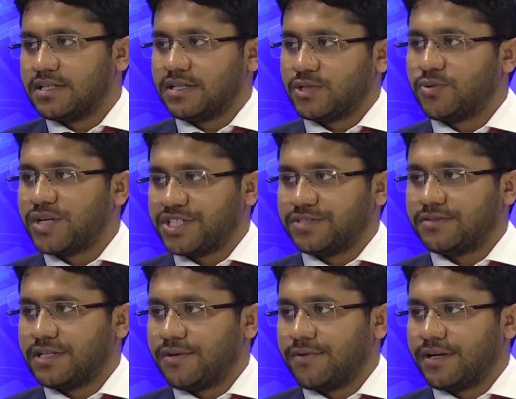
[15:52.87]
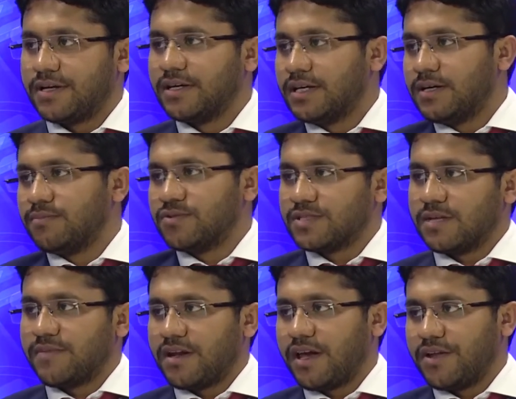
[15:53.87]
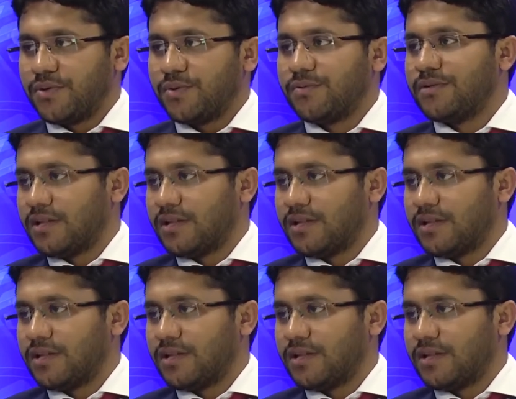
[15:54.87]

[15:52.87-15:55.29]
the two nation theory, Muslim and Hindu.